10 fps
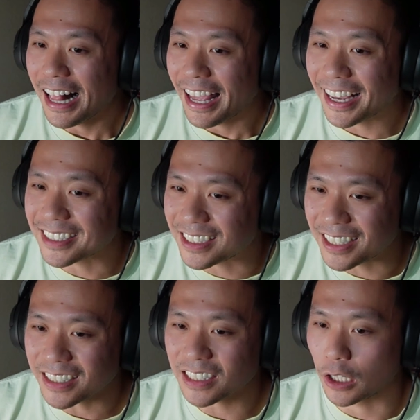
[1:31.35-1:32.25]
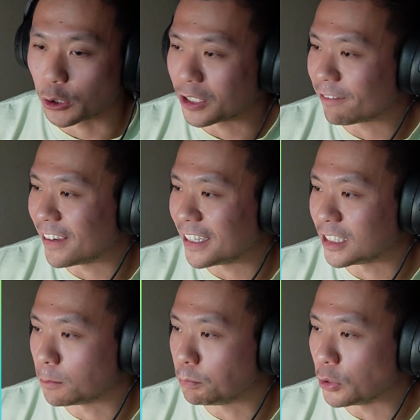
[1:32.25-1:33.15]
It has 6 learning
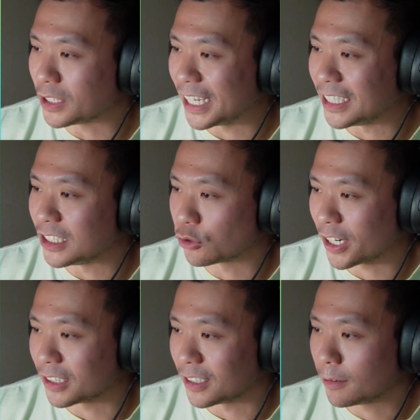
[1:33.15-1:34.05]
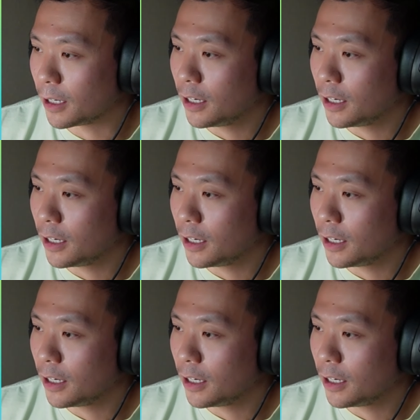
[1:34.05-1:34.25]
phases built in directly.